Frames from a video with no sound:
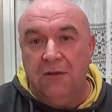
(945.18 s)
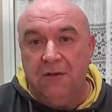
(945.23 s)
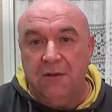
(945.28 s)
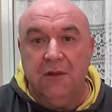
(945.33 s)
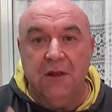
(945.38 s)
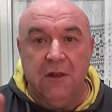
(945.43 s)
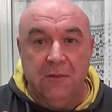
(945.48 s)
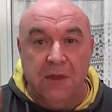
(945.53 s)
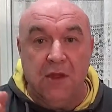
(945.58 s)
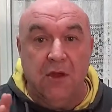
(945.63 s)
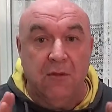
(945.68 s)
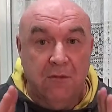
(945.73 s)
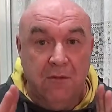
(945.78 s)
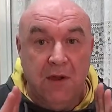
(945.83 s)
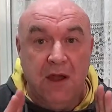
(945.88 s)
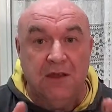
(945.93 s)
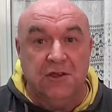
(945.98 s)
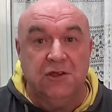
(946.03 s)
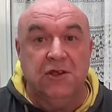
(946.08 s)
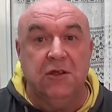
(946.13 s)
So it'd be on
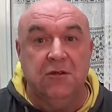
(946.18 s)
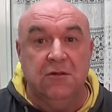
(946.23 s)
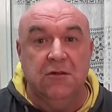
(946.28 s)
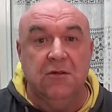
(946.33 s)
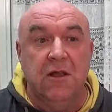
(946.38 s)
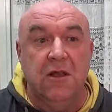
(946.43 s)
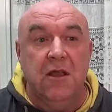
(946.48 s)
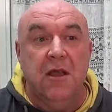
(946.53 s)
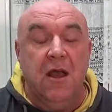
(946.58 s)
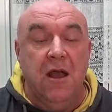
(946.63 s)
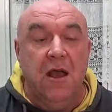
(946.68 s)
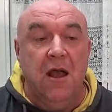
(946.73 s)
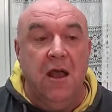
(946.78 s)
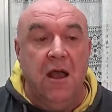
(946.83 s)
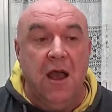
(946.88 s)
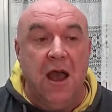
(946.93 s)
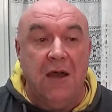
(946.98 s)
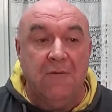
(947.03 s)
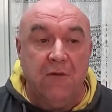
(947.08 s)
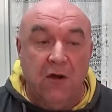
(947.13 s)
my channel.
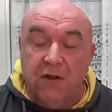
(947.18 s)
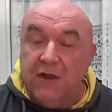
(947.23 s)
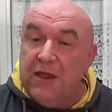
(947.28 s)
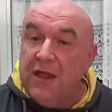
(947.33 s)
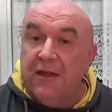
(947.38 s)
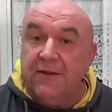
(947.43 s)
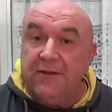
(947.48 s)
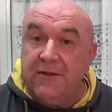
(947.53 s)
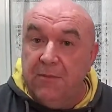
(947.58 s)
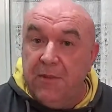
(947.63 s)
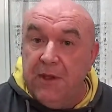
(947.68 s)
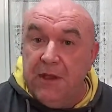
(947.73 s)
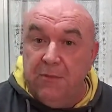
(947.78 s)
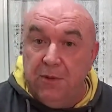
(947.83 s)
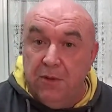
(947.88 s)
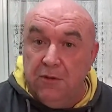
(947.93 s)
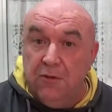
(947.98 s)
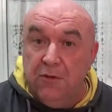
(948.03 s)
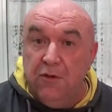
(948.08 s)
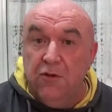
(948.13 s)
I've already asked the
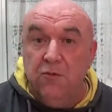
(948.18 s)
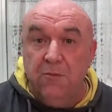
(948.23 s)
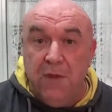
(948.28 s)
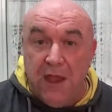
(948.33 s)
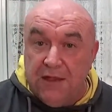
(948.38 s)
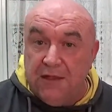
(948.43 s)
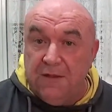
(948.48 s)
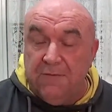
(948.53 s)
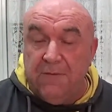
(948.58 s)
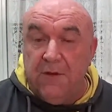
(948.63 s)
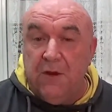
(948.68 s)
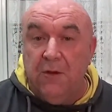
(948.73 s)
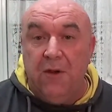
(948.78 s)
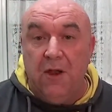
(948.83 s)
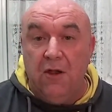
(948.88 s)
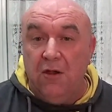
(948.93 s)
people who made the film,